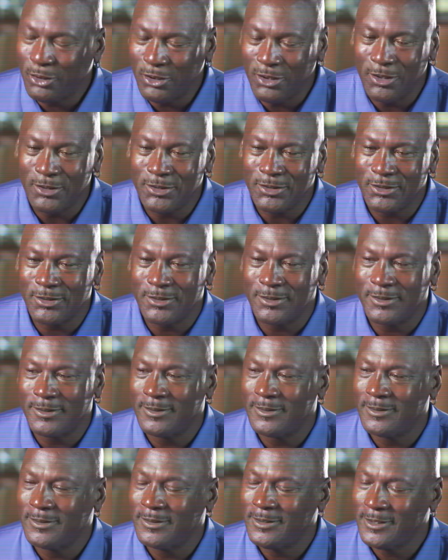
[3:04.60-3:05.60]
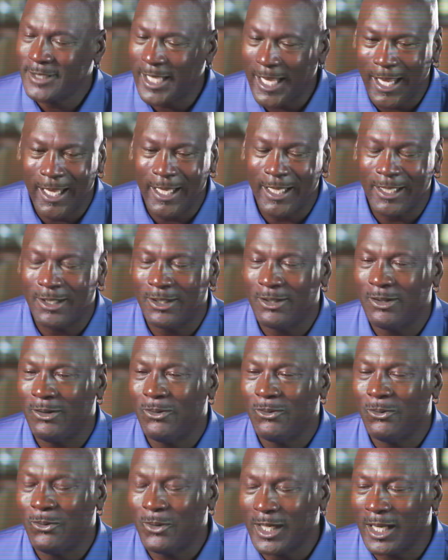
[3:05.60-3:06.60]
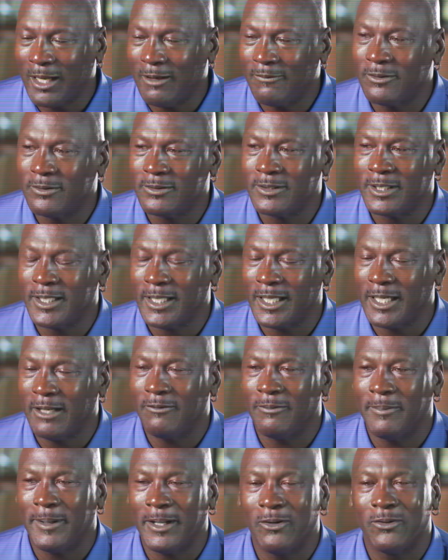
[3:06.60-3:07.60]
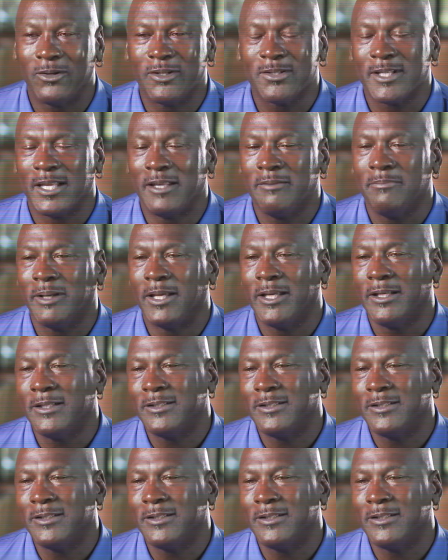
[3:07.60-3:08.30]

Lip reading: push, yank, whatever to get everybody on the same